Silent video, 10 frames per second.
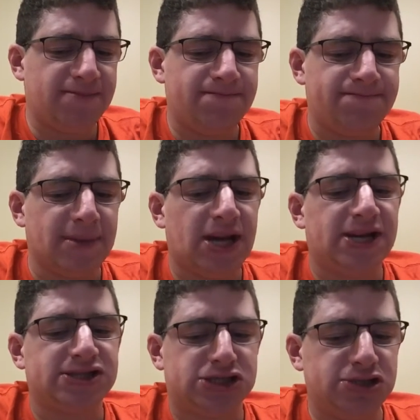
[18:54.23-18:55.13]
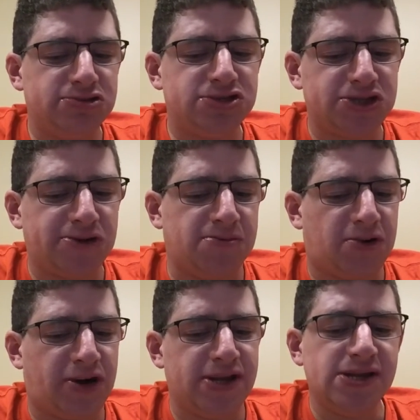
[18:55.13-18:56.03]
2-2-1,
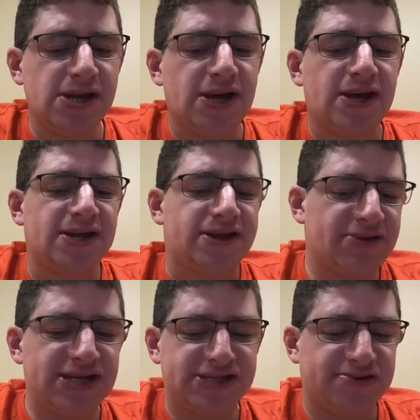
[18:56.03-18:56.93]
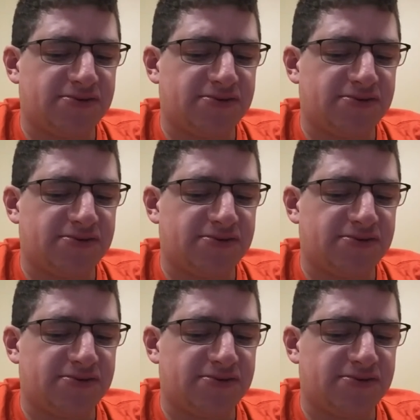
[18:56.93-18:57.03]
3-2-1.